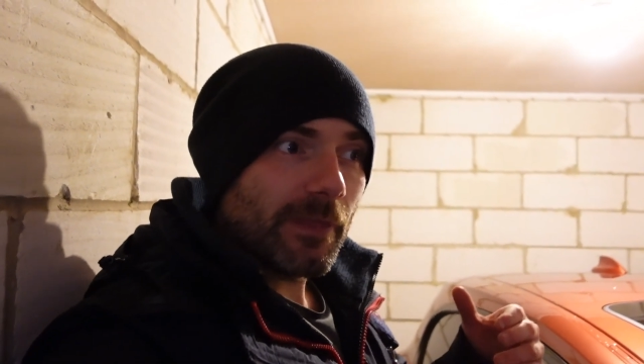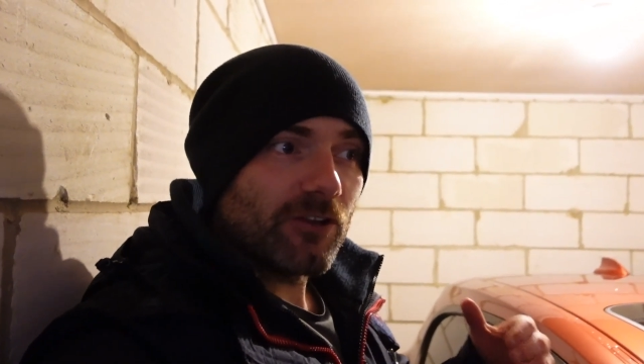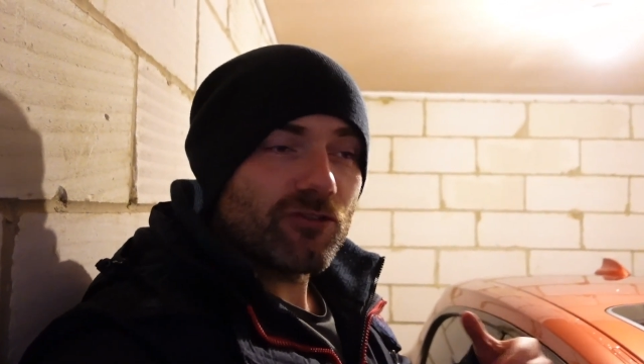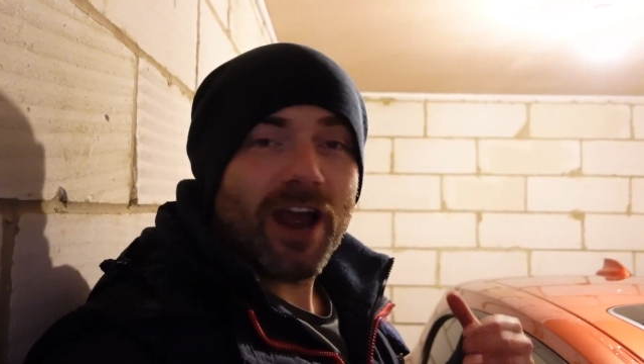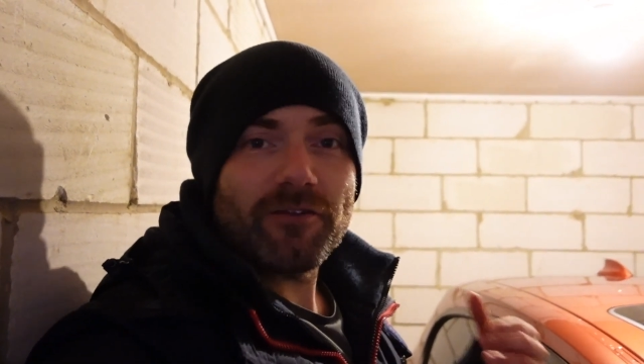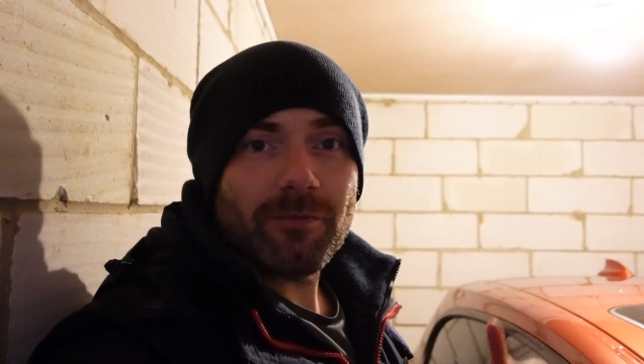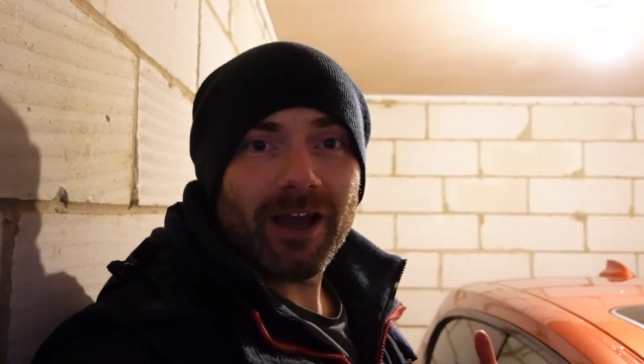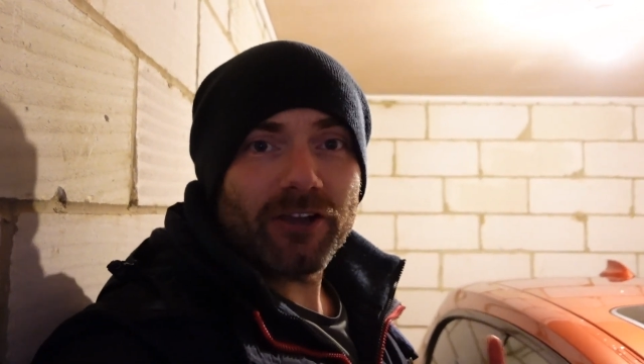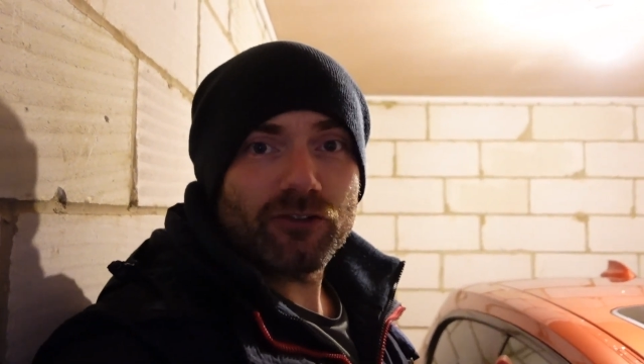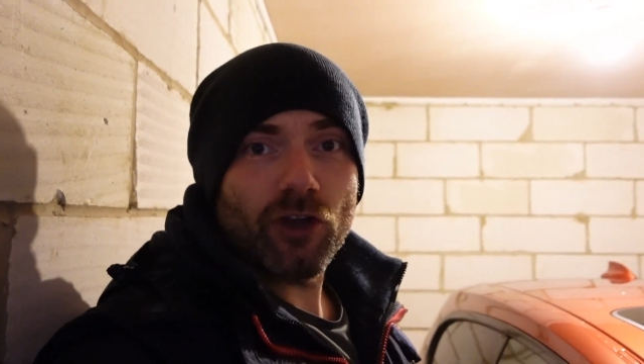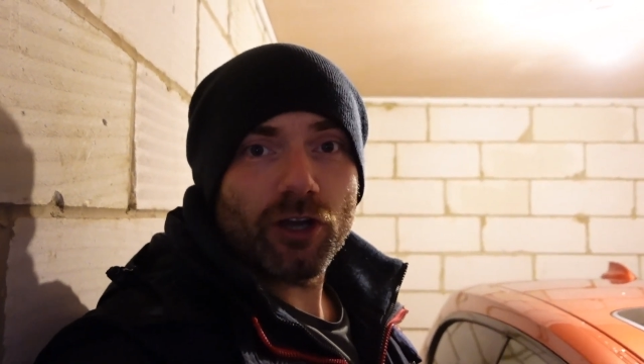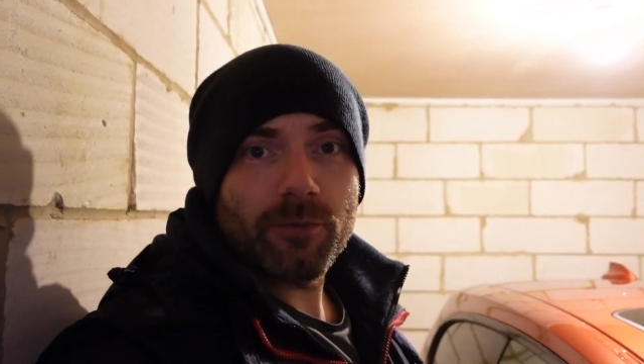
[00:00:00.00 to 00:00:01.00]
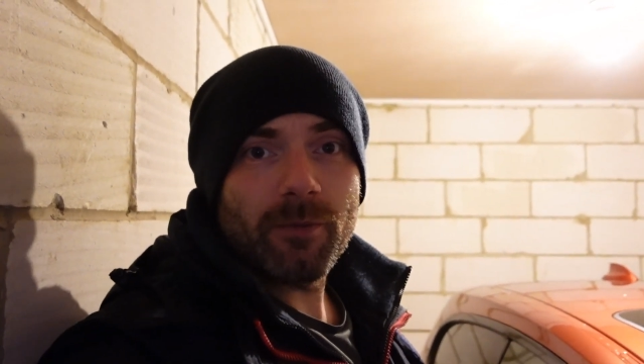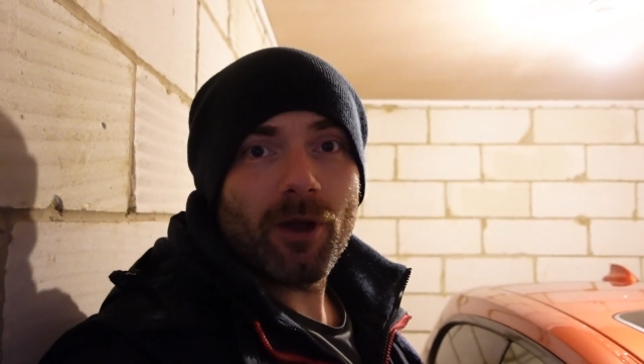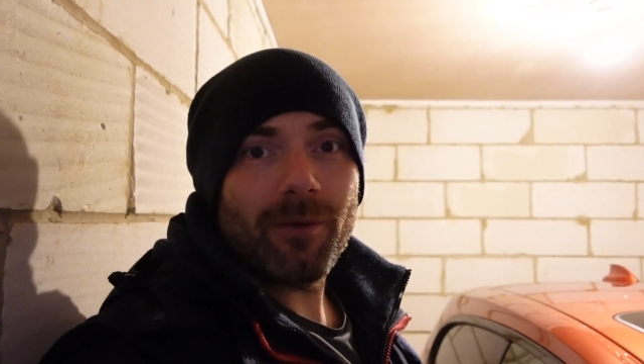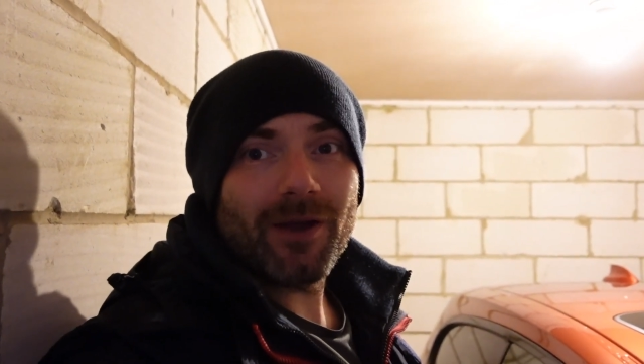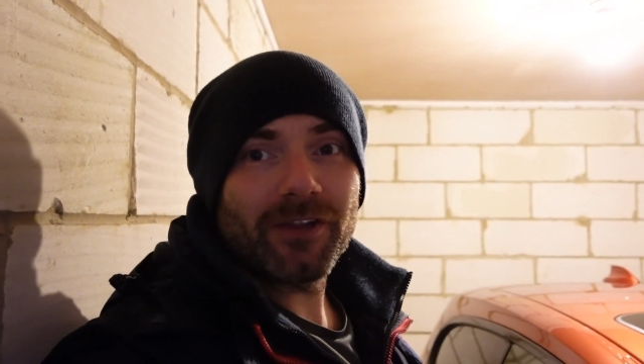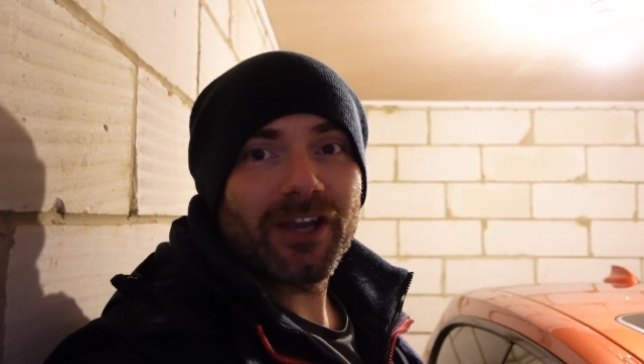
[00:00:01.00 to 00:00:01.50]
driving back and talking a bit more
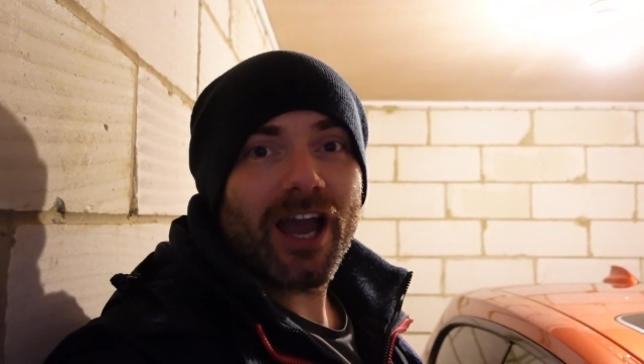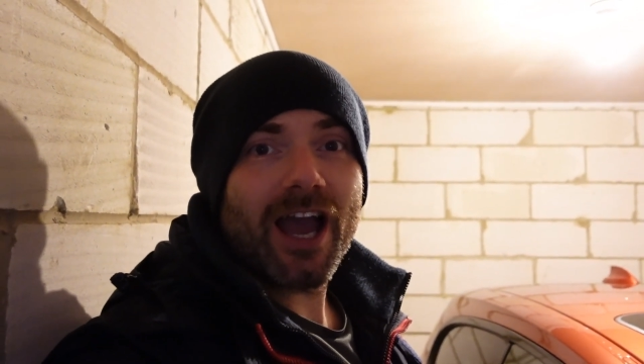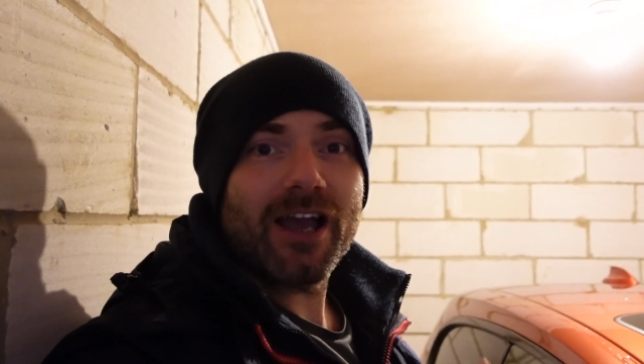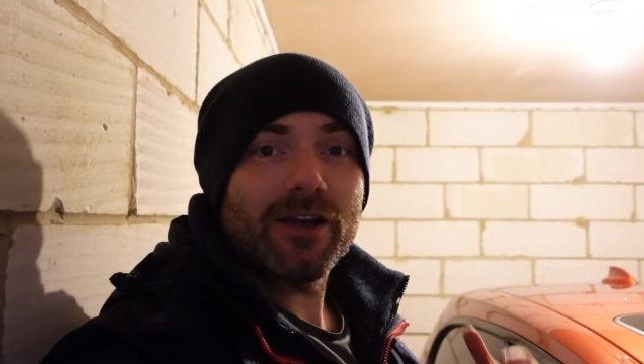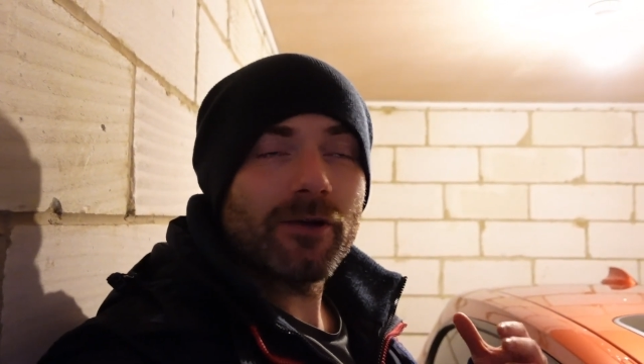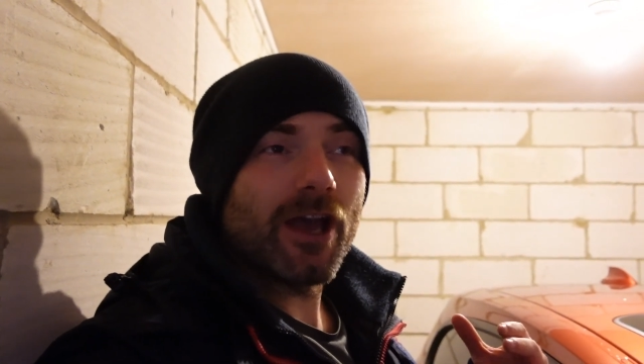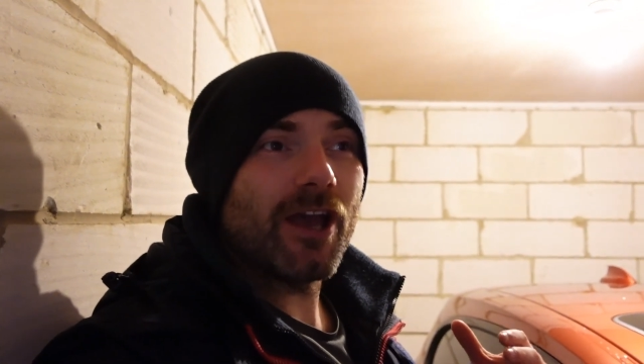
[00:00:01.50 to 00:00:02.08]
about the car,